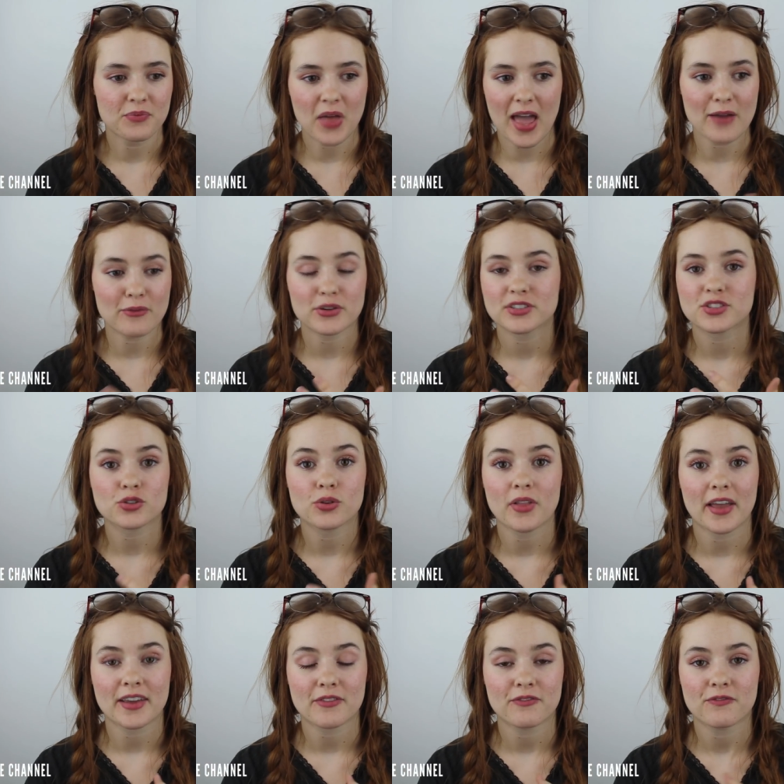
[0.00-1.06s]
every single
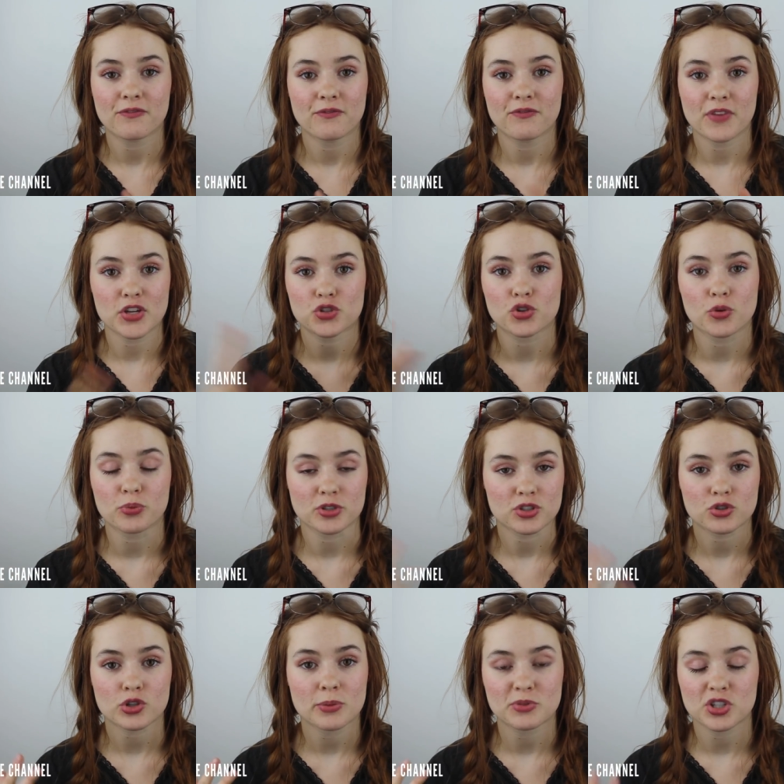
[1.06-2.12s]
like facial
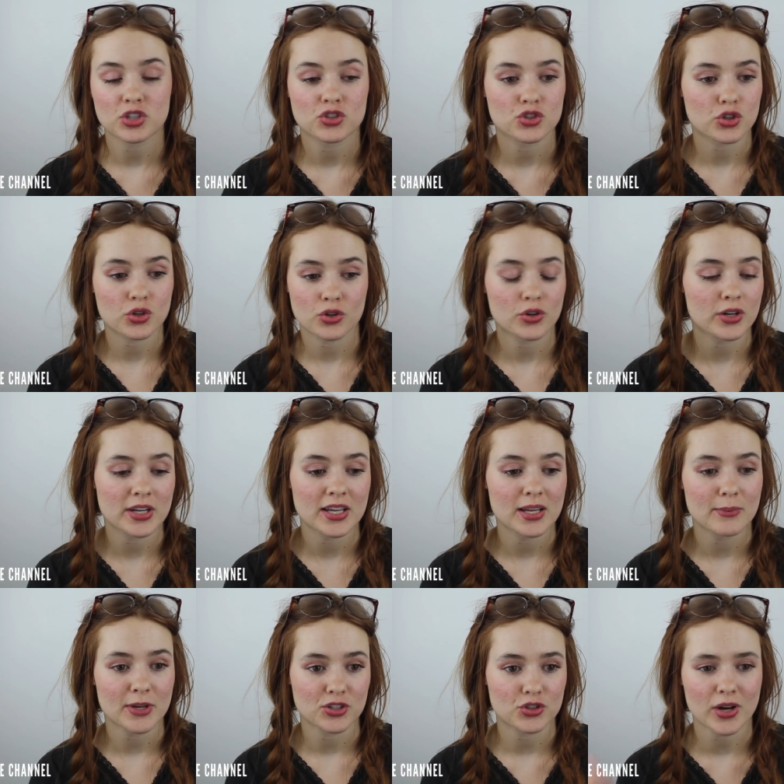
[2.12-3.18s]
prescription
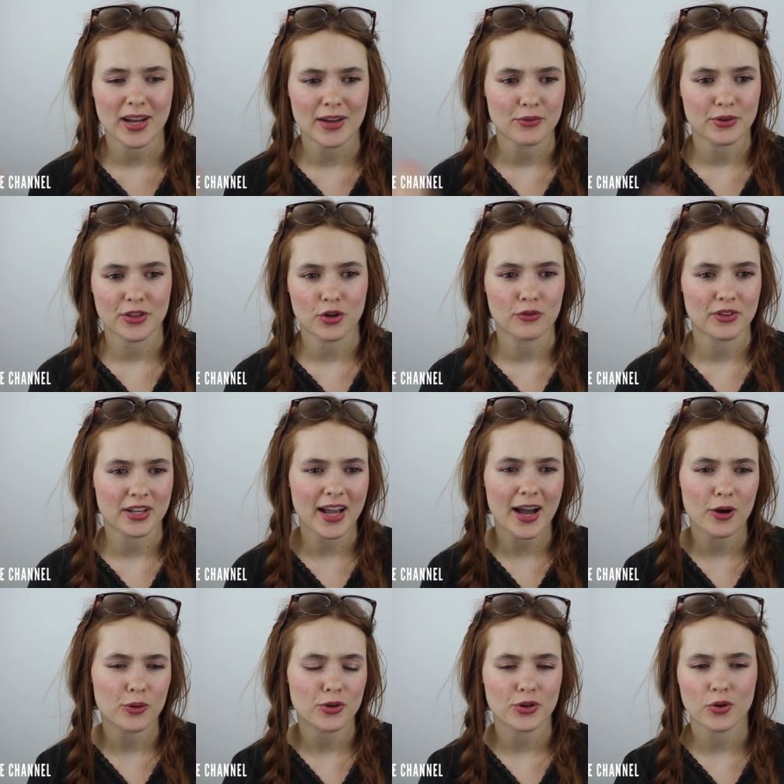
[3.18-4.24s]
cream, I tried everything over the
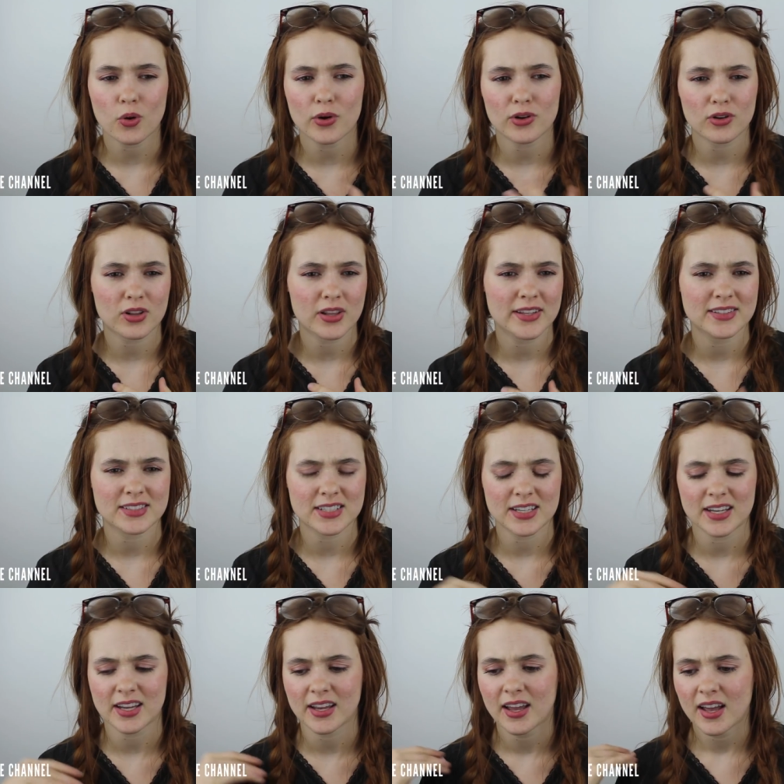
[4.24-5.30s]
counter, oil
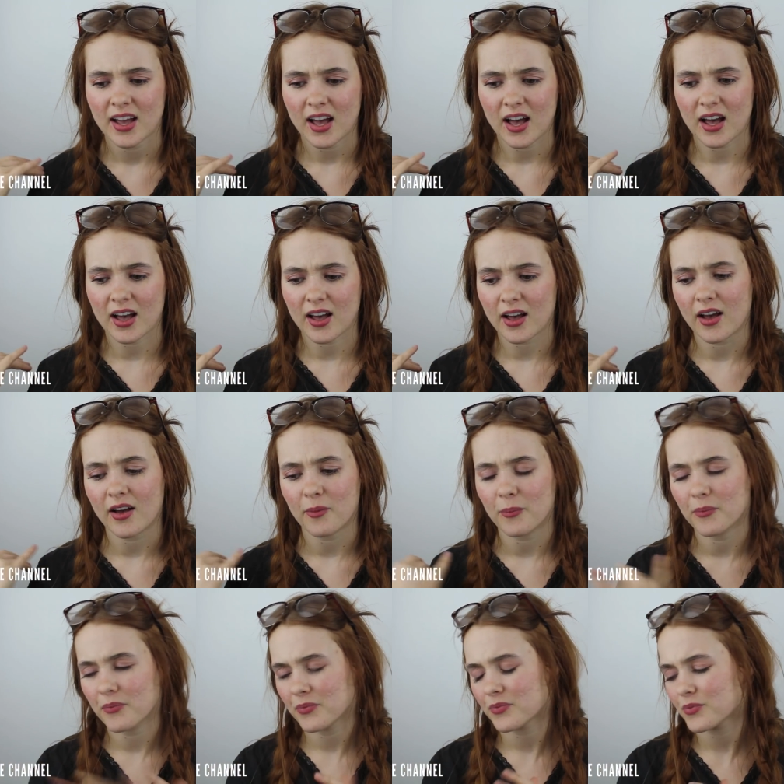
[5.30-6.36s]
cleansing,
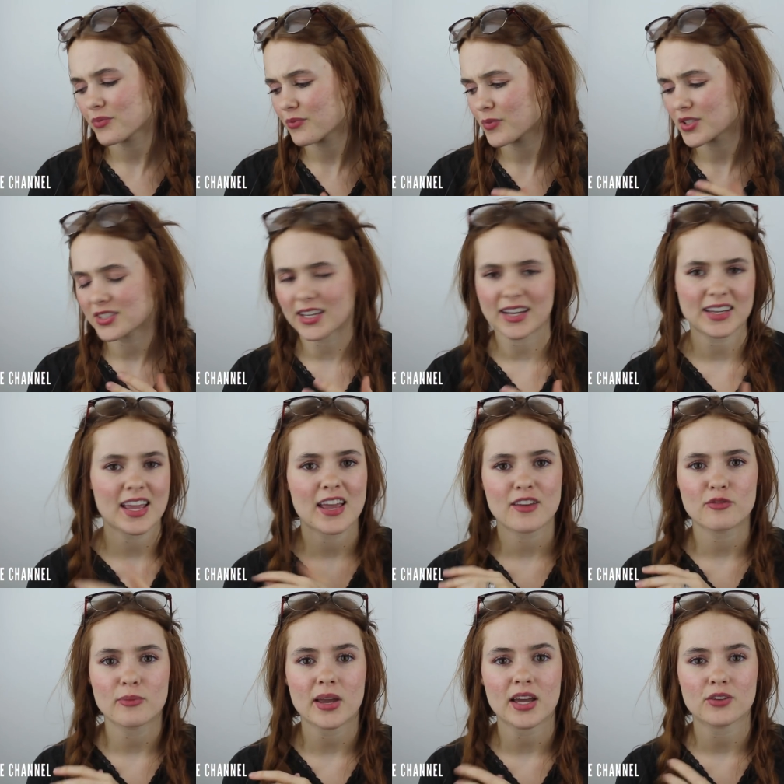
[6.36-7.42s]
what's that,
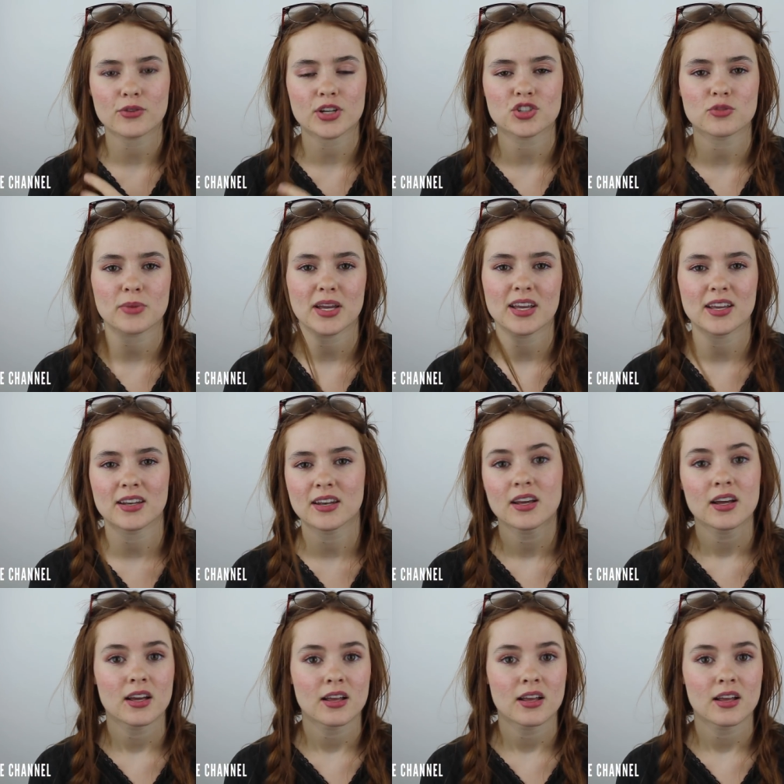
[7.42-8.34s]
caveman regimen,